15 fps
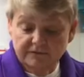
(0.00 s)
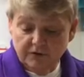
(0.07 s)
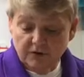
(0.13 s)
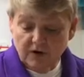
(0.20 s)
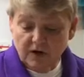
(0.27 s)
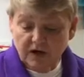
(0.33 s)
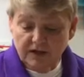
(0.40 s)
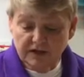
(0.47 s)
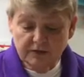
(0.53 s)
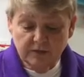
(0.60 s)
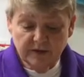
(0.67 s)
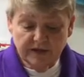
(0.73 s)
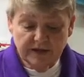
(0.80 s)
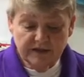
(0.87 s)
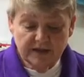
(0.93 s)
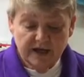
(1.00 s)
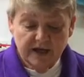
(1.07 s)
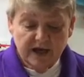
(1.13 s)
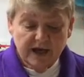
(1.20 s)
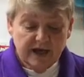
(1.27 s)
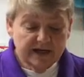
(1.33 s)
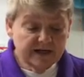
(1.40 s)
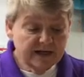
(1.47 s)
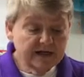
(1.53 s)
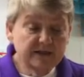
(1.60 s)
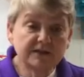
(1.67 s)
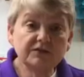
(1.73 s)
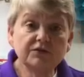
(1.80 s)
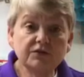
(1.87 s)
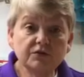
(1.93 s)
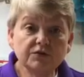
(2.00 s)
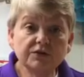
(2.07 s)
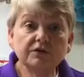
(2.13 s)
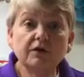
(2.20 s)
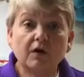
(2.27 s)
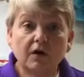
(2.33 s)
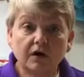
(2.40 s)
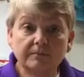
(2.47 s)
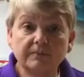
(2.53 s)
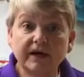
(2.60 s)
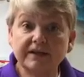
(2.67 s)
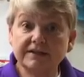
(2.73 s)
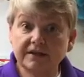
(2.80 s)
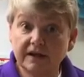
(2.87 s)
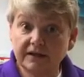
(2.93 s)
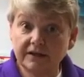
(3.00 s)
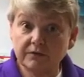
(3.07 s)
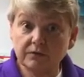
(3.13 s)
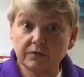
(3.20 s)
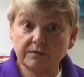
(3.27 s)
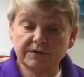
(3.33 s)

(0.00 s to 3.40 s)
for Halloween, and I can use it on my dining room